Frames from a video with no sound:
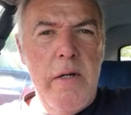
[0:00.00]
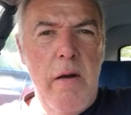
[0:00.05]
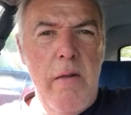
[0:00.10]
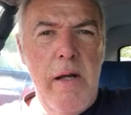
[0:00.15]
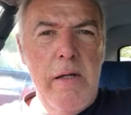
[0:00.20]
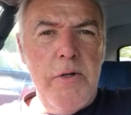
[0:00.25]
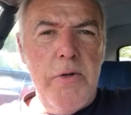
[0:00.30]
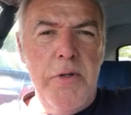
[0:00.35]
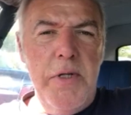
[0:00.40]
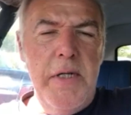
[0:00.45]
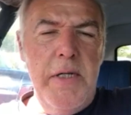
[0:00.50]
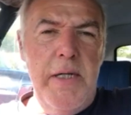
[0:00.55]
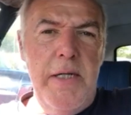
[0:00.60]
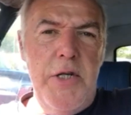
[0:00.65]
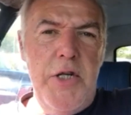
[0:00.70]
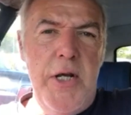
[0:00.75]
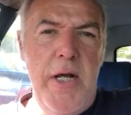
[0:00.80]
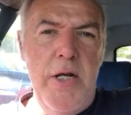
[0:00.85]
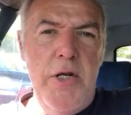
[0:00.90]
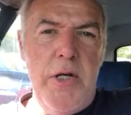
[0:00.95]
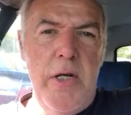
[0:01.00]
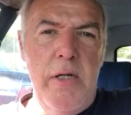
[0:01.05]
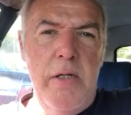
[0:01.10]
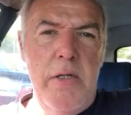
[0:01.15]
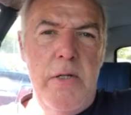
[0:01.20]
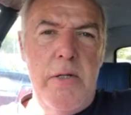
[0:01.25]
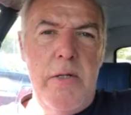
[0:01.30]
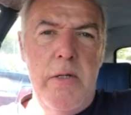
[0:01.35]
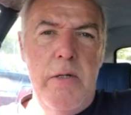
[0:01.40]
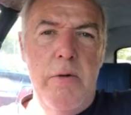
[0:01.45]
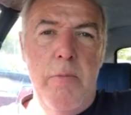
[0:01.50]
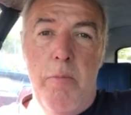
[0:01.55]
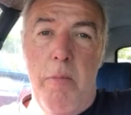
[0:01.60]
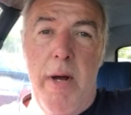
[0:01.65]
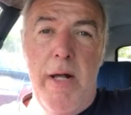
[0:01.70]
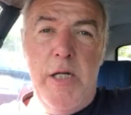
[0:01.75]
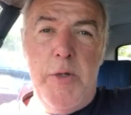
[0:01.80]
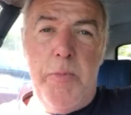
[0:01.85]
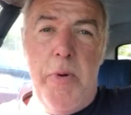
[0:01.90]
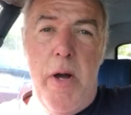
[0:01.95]
Now that's going to need changing to
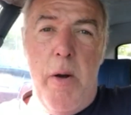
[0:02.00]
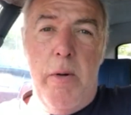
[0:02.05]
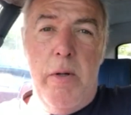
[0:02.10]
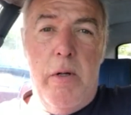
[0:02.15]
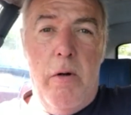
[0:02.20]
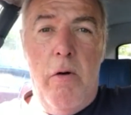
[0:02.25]
miles per hour,